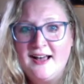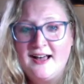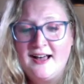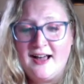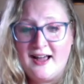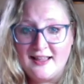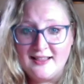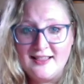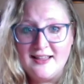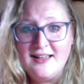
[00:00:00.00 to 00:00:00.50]

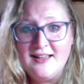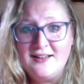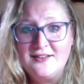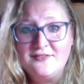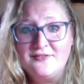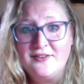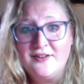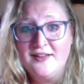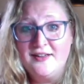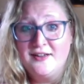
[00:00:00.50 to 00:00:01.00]
I
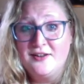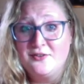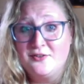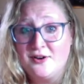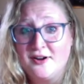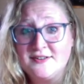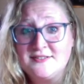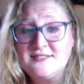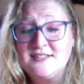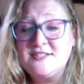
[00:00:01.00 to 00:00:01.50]
love
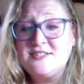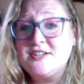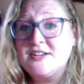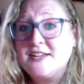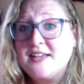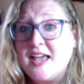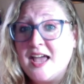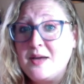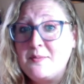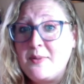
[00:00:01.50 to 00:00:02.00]
cross-stitch,
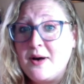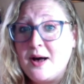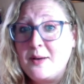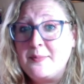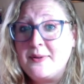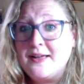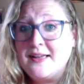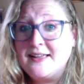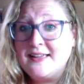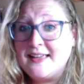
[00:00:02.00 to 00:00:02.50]
K-pop,
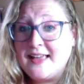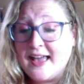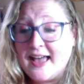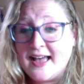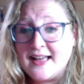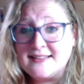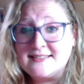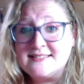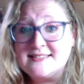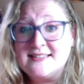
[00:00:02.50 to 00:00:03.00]

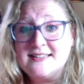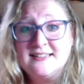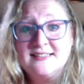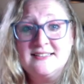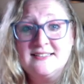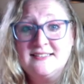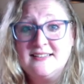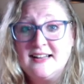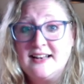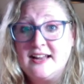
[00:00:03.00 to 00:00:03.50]
cats,
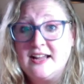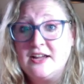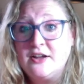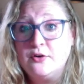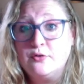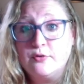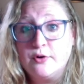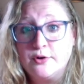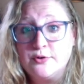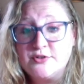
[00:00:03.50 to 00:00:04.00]
knitting,
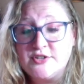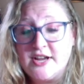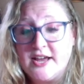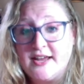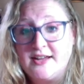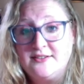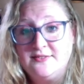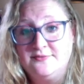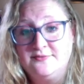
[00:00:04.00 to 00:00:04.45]
crochet.